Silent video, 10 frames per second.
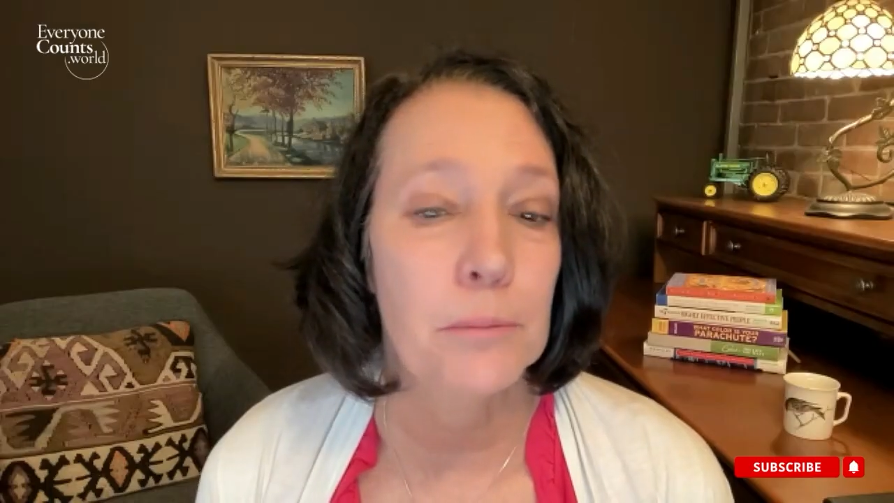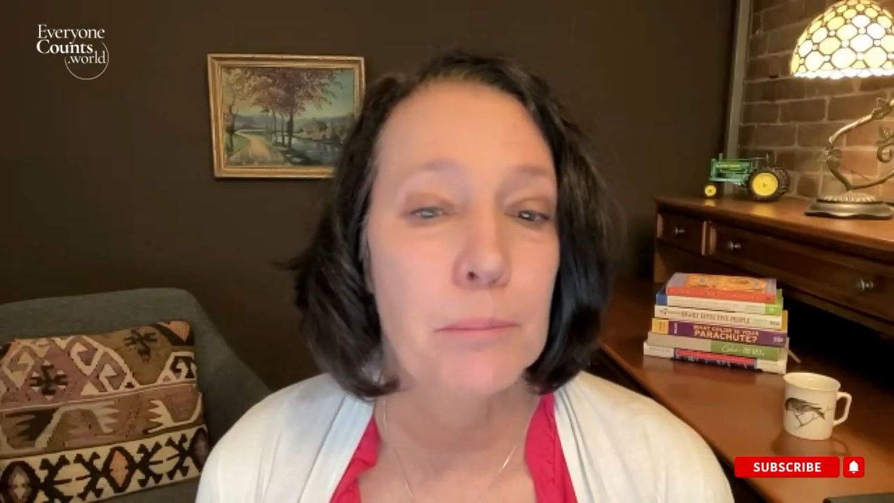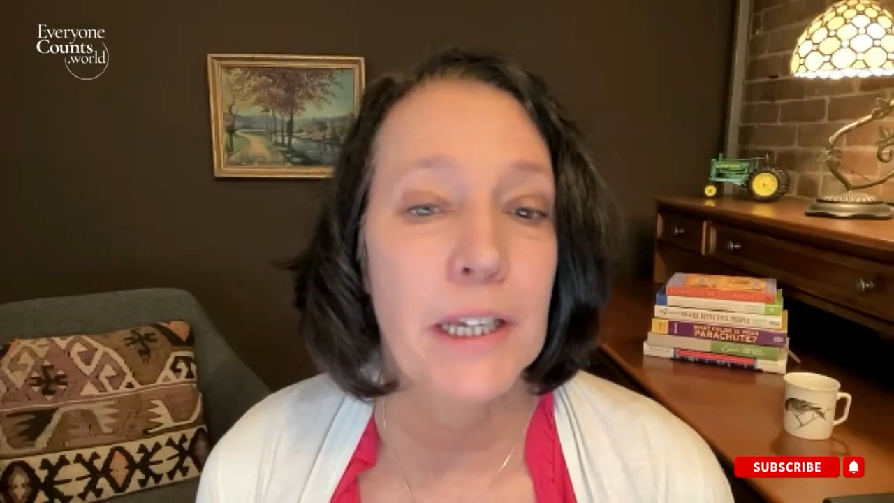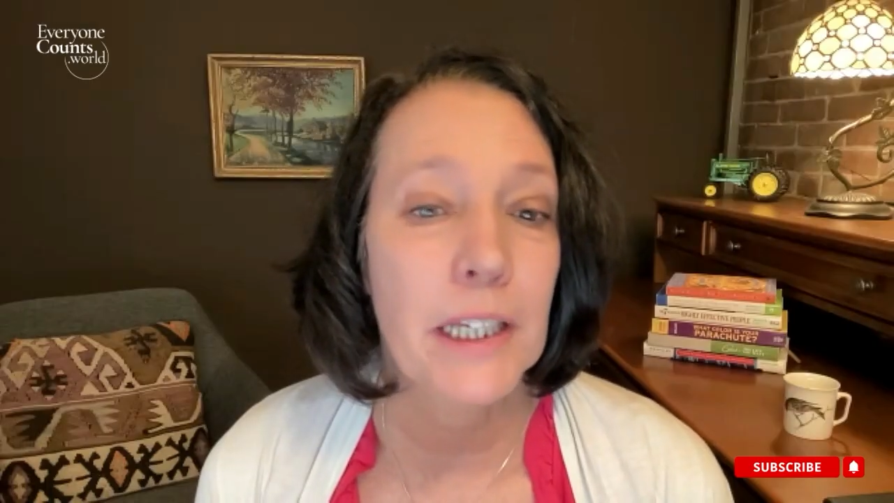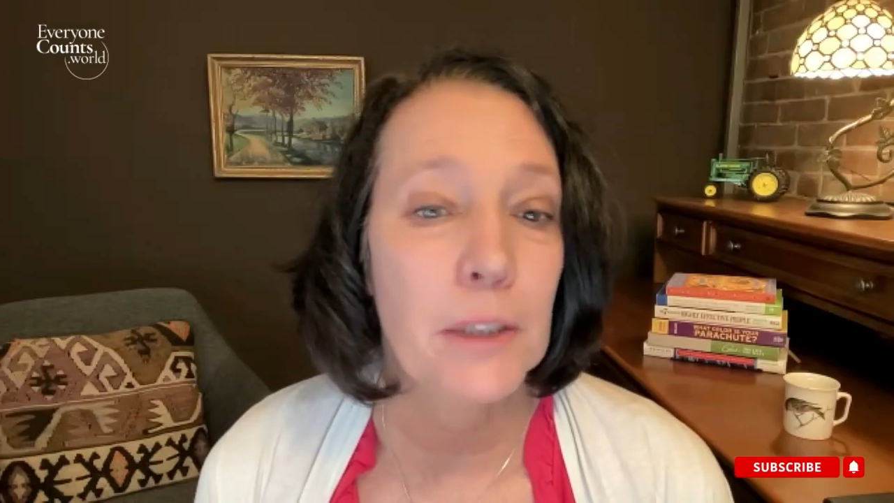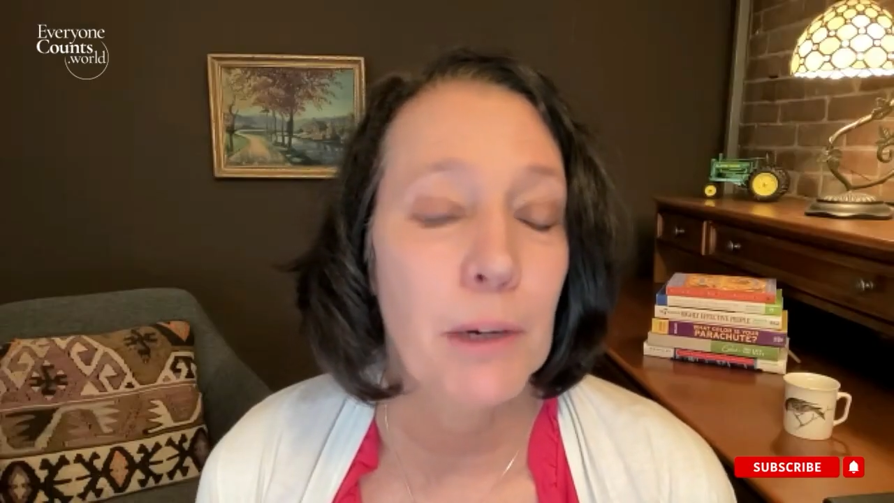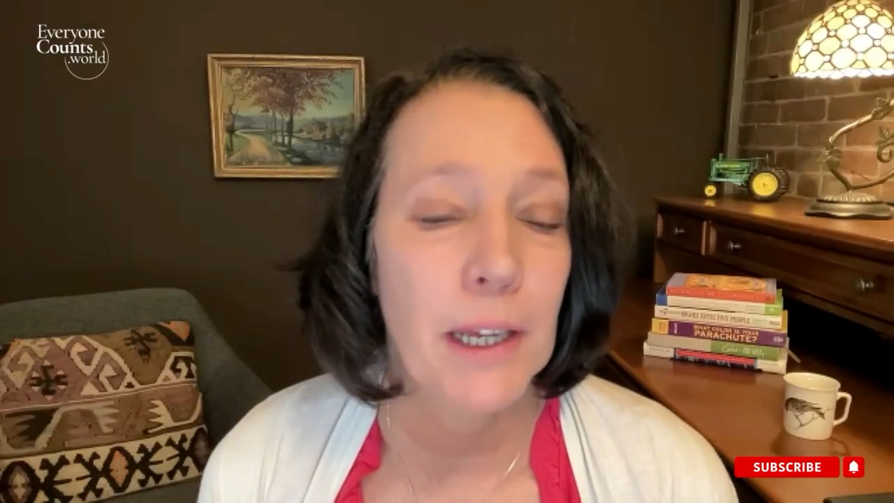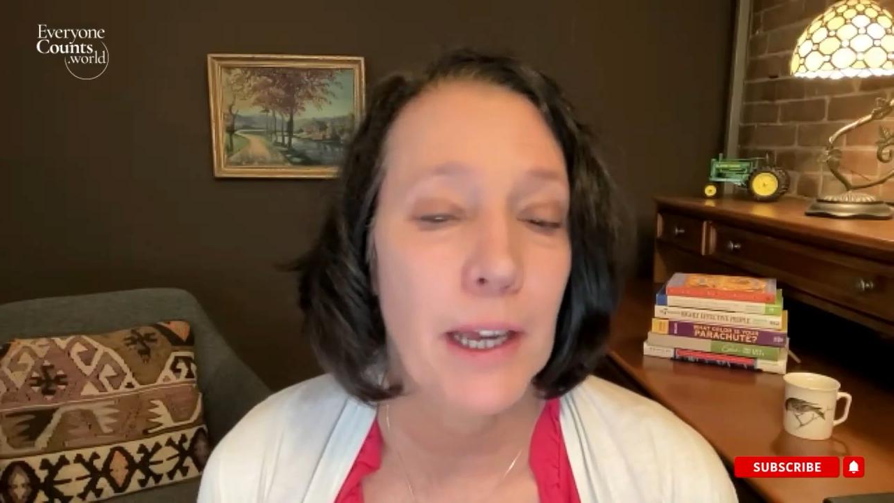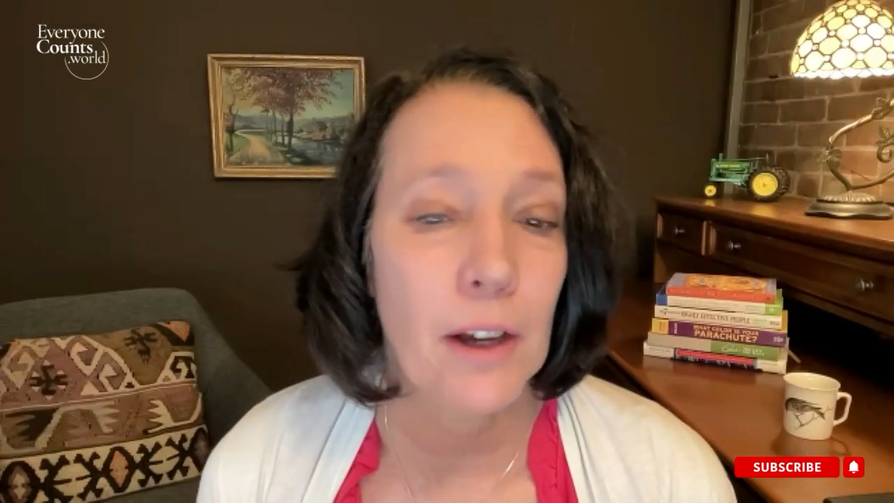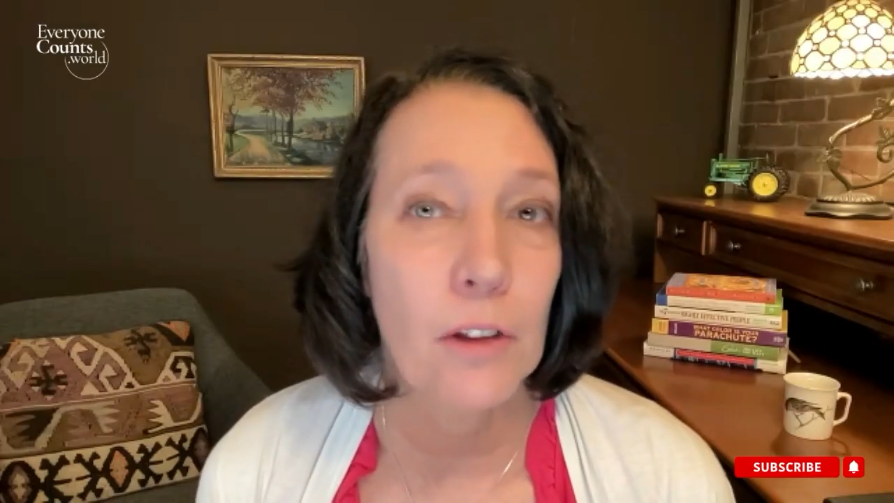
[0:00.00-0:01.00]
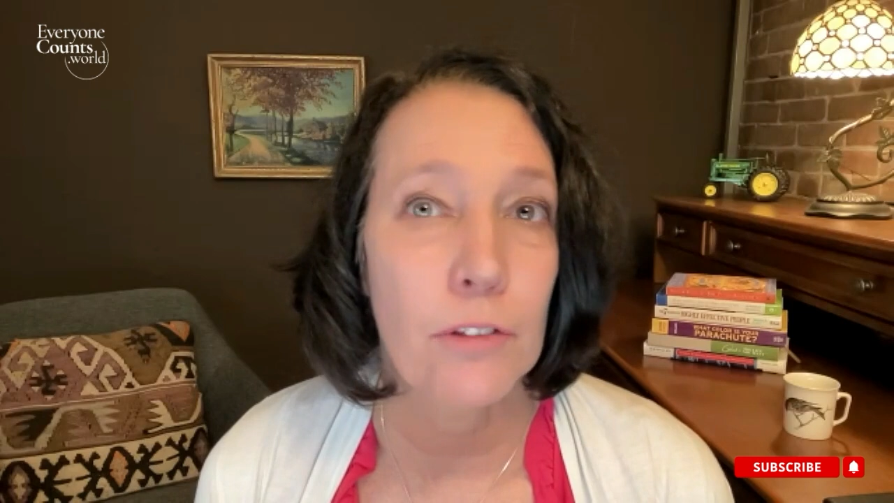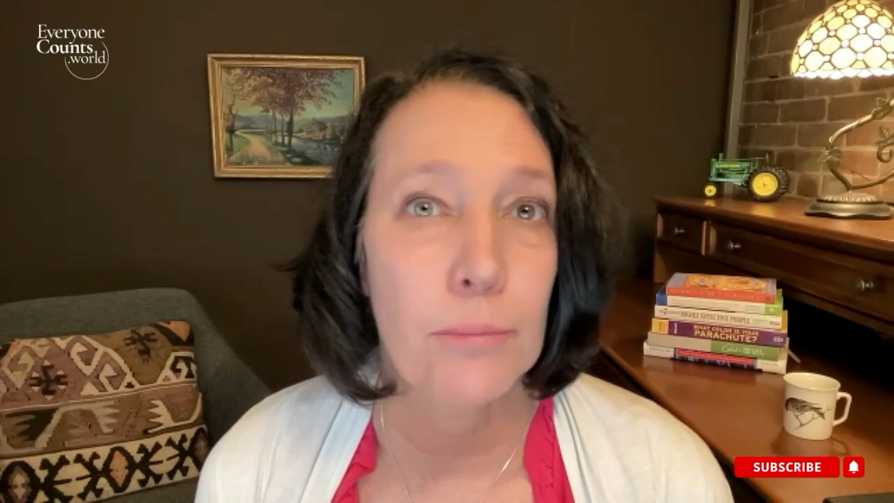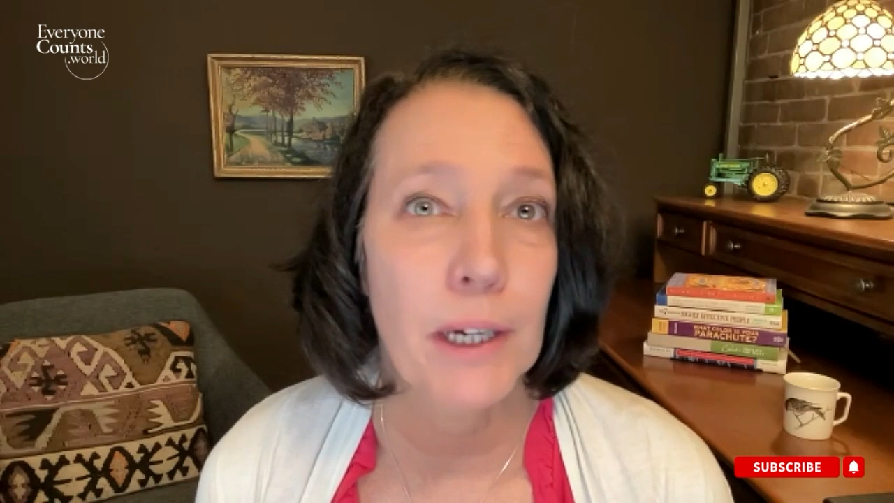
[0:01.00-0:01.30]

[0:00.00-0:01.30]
making my health